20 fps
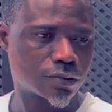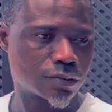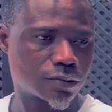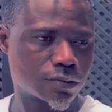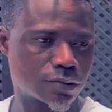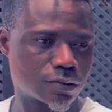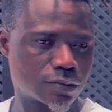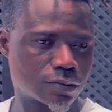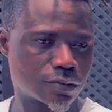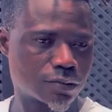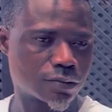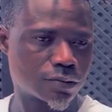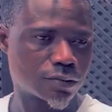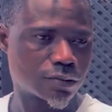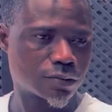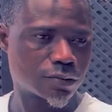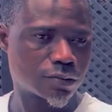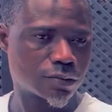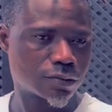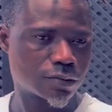
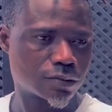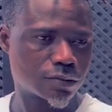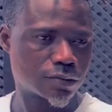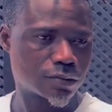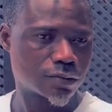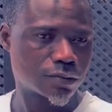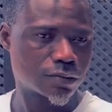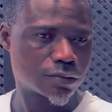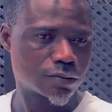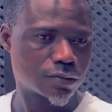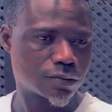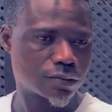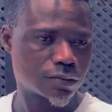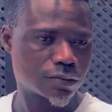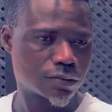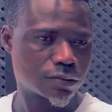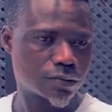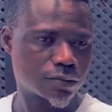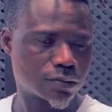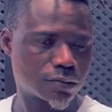
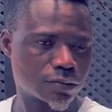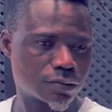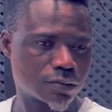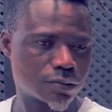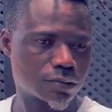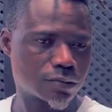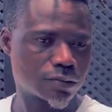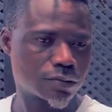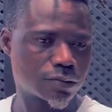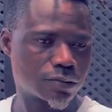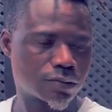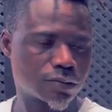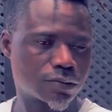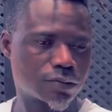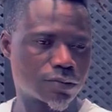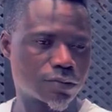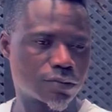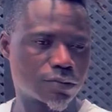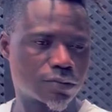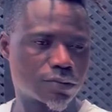
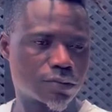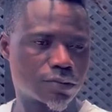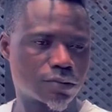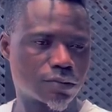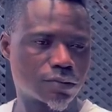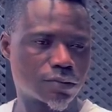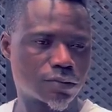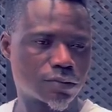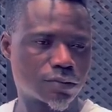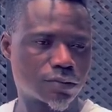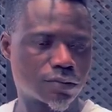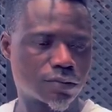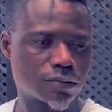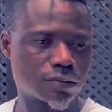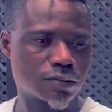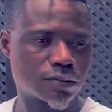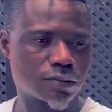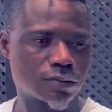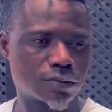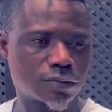
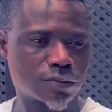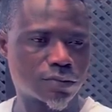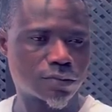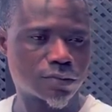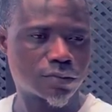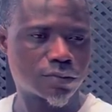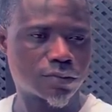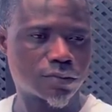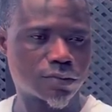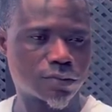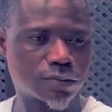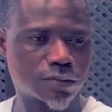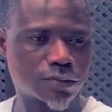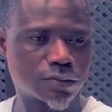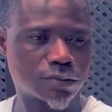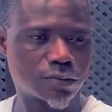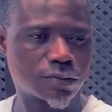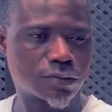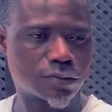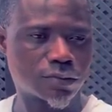
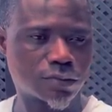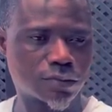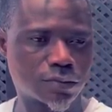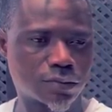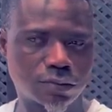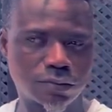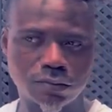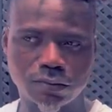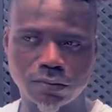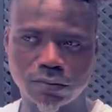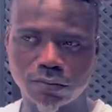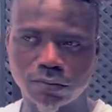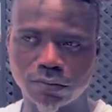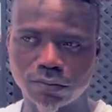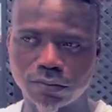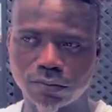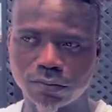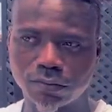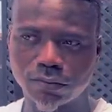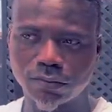
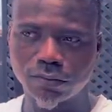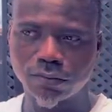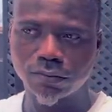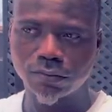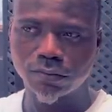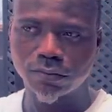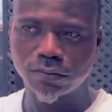(silent)